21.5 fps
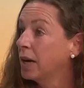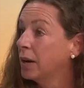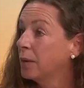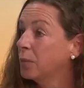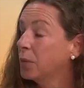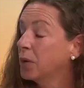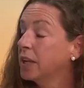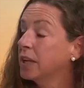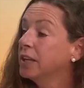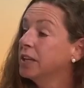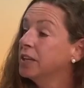um,
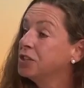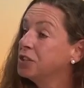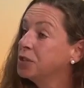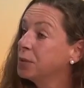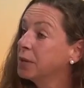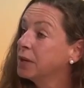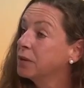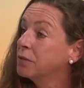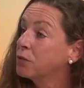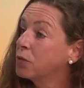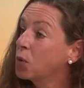we can get you
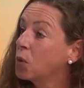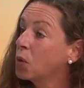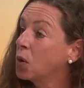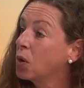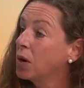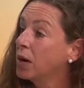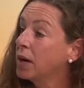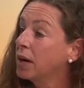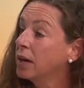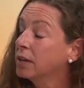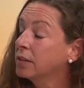in
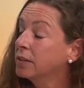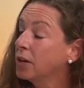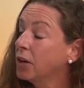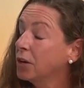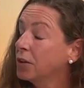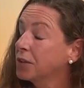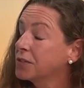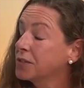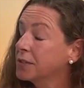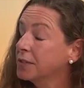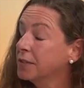for a
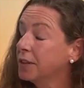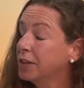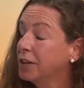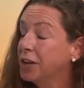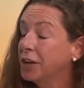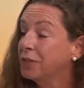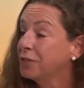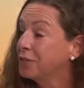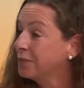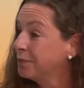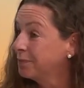cost a
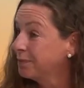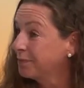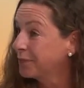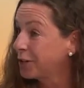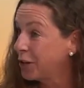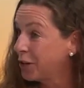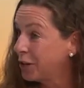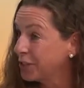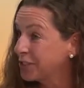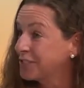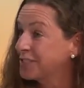no
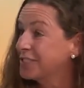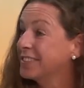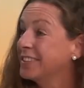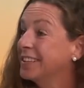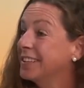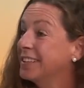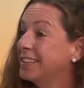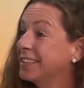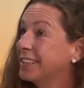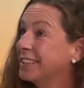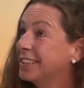cost
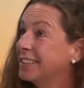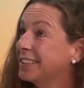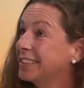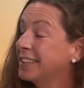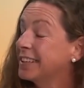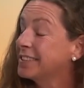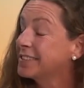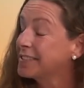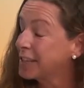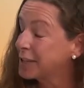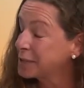uh,
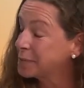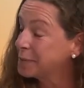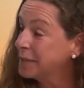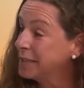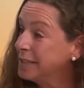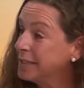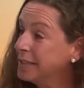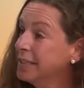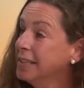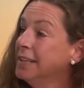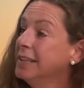assessment,